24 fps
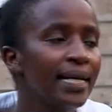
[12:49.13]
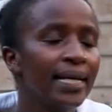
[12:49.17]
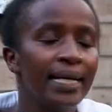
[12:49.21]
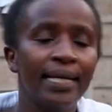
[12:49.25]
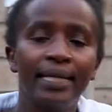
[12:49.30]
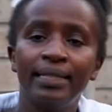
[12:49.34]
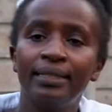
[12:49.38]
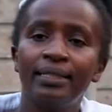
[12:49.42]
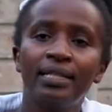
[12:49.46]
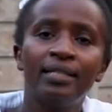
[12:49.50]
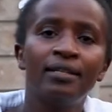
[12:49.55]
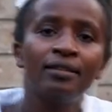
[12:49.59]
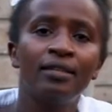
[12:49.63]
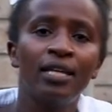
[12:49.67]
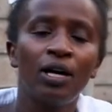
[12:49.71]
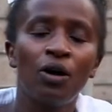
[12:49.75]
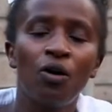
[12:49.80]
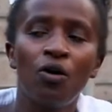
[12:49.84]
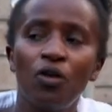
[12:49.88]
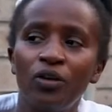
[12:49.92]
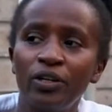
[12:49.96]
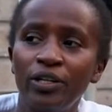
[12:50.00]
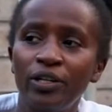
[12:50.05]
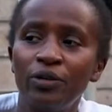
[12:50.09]
Indeed, the
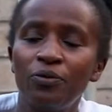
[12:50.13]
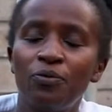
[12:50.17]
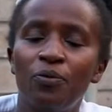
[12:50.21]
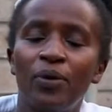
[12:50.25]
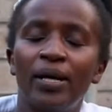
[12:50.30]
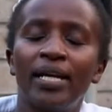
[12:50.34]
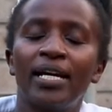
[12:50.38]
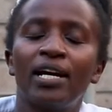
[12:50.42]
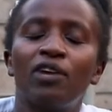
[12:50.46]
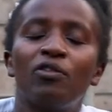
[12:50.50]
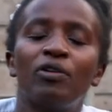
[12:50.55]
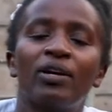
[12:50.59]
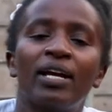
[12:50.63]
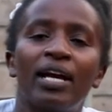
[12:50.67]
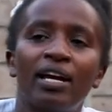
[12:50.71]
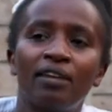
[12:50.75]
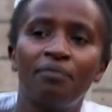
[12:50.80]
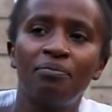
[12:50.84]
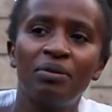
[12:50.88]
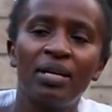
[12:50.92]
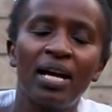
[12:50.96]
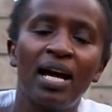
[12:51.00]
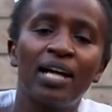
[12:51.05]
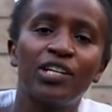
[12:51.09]
only way we can
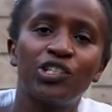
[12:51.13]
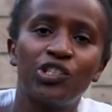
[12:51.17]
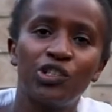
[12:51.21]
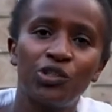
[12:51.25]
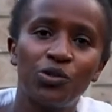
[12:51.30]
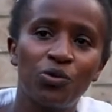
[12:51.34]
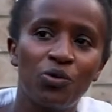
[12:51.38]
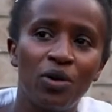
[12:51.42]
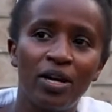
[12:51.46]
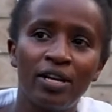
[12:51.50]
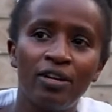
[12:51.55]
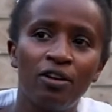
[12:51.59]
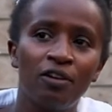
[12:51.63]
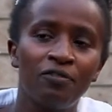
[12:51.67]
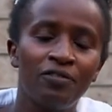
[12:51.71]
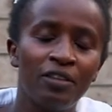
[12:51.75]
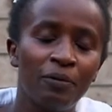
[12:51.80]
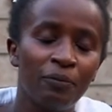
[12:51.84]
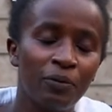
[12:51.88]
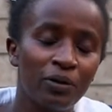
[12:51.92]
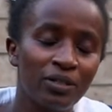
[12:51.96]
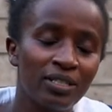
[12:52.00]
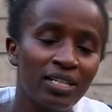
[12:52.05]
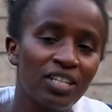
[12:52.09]
be assured of the
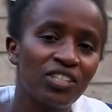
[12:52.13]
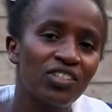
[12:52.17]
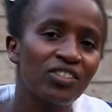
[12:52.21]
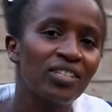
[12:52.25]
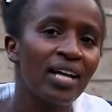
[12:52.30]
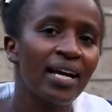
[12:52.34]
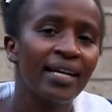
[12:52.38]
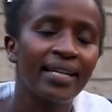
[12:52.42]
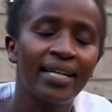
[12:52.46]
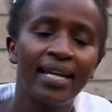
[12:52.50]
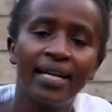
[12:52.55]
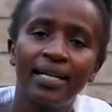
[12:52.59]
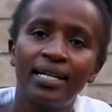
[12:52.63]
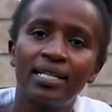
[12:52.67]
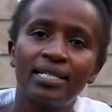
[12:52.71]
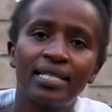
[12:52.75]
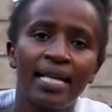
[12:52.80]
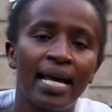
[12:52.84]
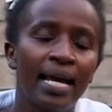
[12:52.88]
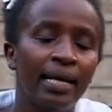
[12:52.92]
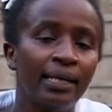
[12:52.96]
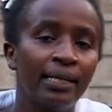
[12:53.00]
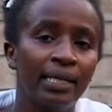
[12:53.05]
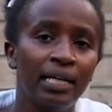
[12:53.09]
protection against
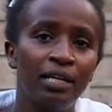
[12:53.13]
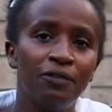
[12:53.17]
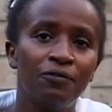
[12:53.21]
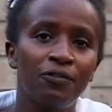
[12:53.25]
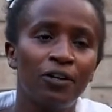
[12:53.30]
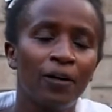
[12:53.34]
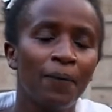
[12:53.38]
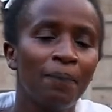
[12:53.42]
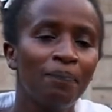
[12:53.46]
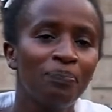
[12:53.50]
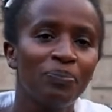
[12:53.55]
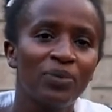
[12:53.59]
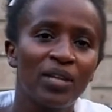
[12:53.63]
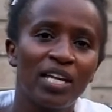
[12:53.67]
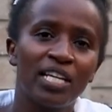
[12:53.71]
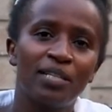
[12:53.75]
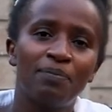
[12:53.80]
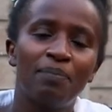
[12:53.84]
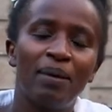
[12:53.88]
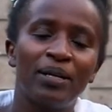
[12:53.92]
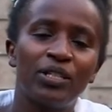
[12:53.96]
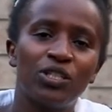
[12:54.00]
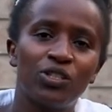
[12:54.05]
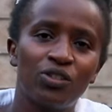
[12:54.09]
any evil is
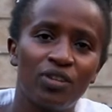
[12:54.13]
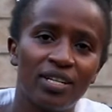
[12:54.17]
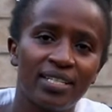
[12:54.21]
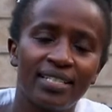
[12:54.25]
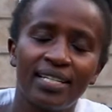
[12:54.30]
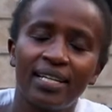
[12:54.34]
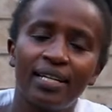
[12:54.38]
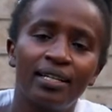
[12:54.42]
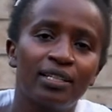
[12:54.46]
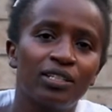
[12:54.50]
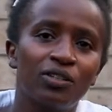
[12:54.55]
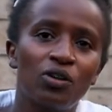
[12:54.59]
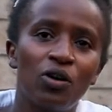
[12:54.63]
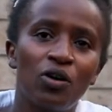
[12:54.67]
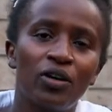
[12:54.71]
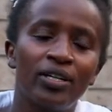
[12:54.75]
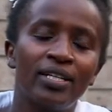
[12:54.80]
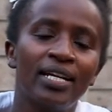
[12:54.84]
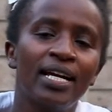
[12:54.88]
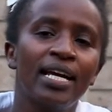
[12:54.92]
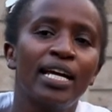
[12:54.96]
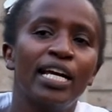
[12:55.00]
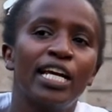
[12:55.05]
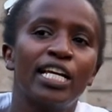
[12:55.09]
by trusting in God,
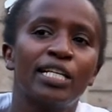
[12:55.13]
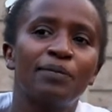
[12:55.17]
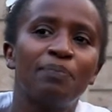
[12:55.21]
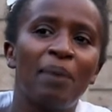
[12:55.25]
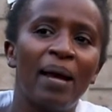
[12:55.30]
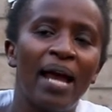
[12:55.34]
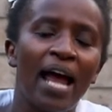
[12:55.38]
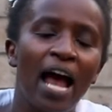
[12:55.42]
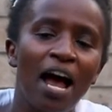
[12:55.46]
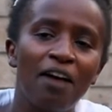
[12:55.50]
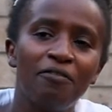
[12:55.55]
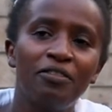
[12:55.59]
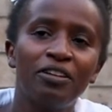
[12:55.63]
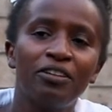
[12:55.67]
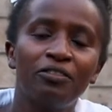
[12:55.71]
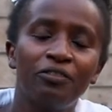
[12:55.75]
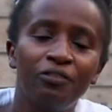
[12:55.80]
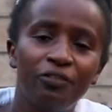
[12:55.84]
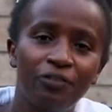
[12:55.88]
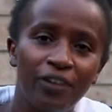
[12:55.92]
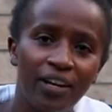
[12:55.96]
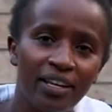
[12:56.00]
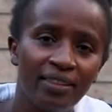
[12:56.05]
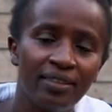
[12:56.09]
is by having
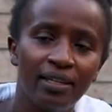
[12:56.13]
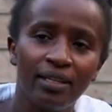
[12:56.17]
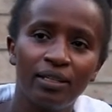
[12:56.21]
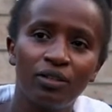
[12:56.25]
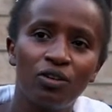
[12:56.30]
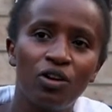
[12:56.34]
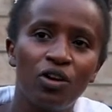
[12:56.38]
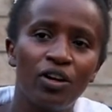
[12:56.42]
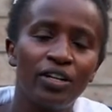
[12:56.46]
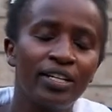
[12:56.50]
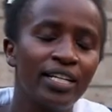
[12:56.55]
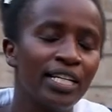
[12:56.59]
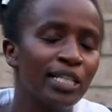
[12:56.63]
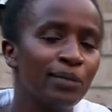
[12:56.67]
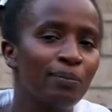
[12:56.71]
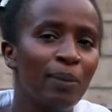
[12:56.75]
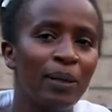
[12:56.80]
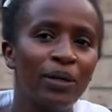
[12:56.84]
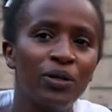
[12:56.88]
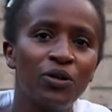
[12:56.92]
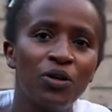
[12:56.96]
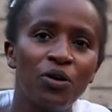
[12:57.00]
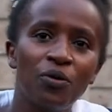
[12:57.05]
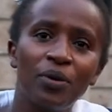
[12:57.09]
faith in God, is by
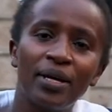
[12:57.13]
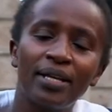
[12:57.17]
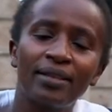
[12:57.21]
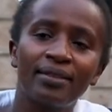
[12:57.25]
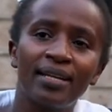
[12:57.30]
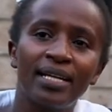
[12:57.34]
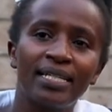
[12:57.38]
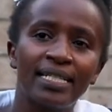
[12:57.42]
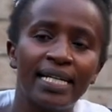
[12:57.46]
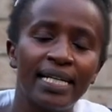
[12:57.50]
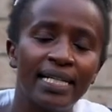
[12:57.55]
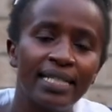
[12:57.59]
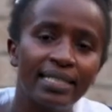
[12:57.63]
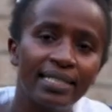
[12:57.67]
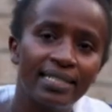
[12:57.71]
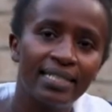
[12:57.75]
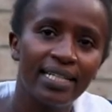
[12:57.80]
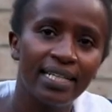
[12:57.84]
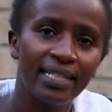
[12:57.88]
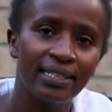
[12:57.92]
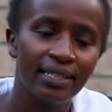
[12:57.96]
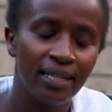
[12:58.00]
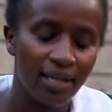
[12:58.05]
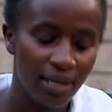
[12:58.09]
knowing that
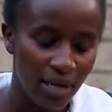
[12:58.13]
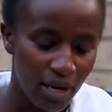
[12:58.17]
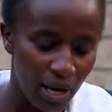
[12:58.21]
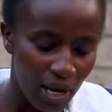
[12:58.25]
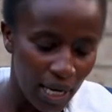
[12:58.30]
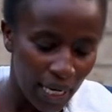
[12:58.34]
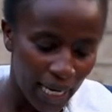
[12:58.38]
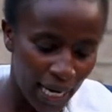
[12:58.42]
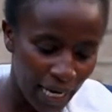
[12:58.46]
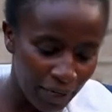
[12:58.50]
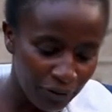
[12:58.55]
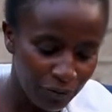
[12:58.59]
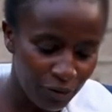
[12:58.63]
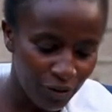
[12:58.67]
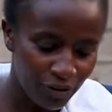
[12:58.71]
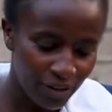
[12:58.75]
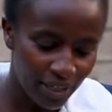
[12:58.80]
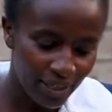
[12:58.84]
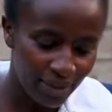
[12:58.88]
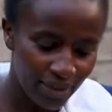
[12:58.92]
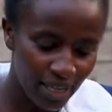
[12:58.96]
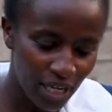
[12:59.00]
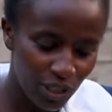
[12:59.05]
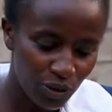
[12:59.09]
indeed
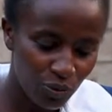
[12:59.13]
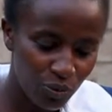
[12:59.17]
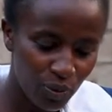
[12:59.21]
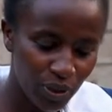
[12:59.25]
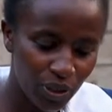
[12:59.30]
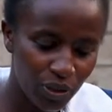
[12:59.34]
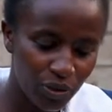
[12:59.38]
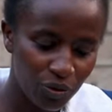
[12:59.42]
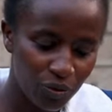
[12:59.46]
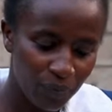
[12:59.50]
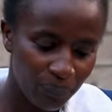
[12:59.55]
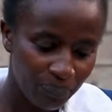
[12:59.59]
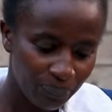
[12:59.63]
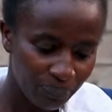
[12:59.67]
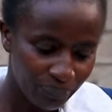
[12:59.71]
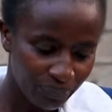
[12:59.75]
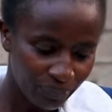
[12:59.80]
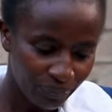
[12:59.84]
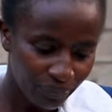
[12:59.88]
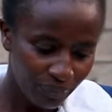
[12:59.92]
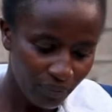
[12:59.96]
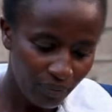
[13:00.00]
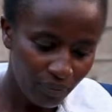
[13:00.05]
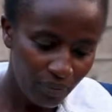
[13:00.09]
everything that we do
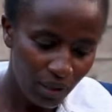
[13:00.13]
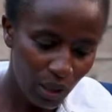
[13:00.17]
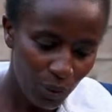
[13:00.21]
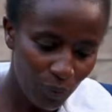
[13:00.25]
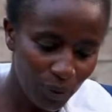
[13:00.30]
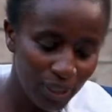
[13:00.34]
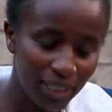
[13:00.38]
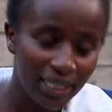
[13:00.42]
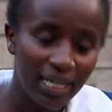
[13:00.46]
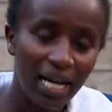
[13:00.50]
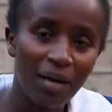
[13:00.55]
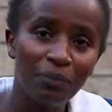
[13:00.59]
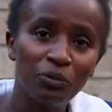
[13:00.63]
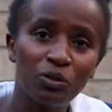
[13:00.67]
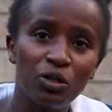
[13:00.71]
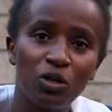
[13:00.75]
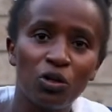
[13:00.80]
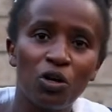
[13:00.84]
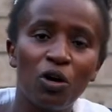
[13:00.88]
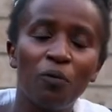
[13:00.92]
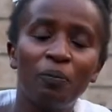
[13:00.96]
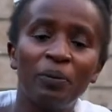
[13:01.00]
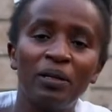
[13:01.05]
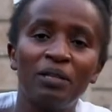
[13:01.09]
will come to
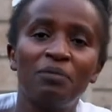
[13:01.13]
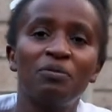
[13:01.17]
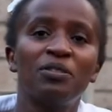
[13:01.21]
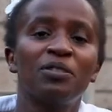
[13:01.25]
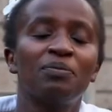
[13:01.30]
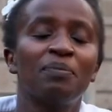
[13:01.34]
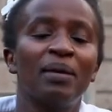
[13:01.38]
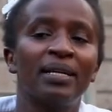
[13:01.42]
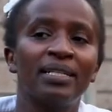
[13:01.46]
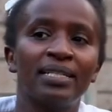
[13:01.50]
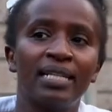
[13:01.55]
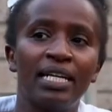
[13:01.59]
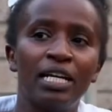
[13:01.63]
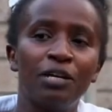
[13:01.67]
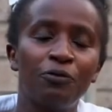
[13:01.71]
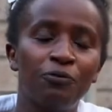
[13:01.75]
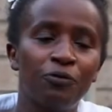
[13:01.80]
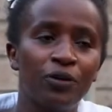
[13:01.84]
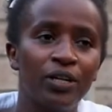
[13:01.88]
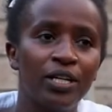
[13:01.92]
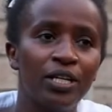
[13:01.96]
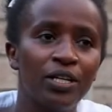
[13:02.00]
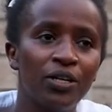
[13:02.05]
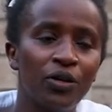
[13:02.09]
accomplishment if
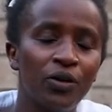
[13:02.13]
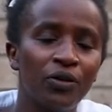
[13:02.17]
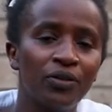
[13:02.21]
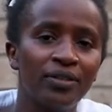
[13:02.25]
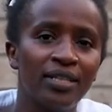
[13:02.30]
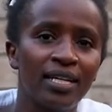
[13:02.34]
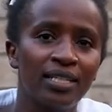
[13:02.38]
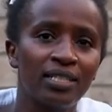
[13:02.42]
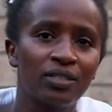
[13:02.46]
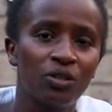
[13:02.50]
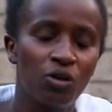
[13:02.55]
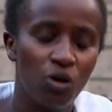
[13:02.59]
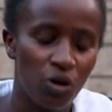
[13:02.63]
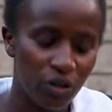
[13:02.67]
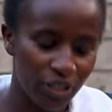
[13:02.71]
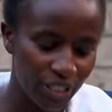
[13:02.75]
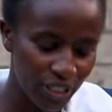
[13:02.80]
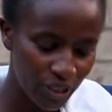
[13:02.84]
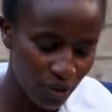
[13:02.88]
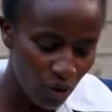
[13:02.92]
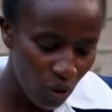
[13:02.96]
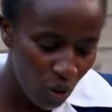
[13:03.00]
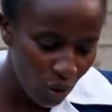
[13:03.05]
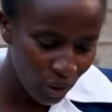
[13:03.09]
we know that God
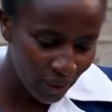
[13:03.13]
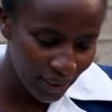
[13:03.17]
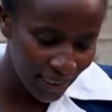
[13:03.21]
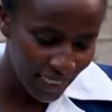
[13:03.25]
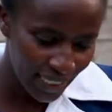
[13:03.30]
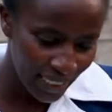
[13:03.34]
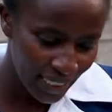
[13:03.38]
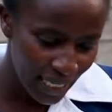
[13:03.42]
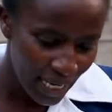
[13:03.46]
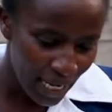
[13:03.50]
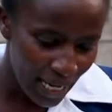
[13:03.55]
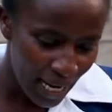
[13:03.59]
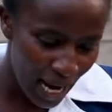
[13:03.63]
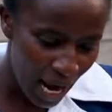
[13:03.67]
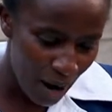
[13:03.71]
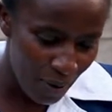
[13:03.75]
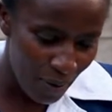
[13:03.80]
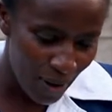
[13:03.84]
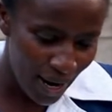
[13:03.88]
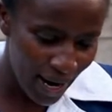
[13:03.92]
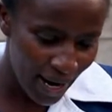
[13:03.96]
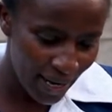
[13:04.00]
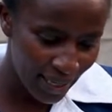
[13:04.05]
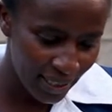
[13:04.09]
is holding
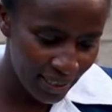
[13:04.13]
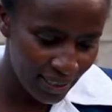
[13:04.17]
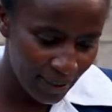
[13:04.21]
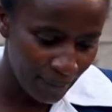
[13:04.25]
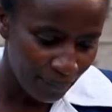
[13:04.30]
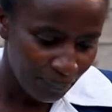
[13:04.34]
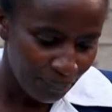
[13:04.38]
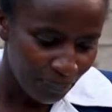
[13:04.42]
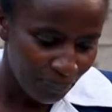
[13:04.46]
our hands.